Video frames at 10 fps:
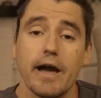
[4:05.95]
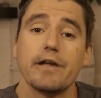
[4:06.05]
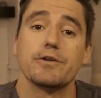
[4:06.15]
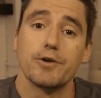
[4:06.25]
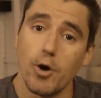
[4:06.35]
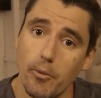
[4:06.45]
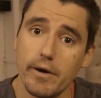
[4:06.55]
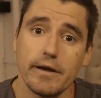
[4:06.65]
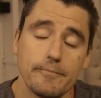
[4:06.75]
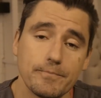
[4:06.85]
And you know
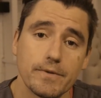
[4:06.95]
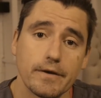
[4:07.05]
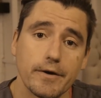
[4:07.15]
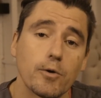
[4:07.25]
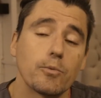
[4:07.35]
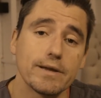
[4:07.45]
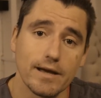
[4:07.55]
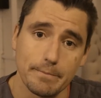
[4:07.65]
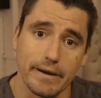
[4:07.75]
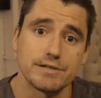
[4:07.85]
what? We
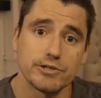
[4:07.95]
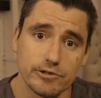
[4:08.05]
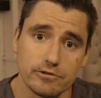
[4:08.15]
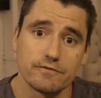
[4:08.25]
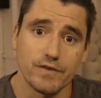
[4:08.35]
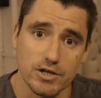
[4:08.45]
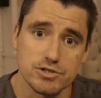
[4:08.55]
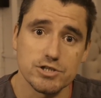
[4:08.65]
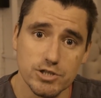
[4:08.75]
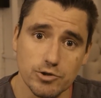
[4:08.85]
got a bacterial
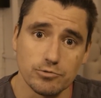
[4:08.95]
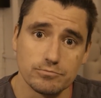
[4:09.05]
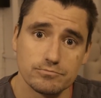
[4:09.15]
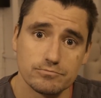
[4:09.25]
infection too.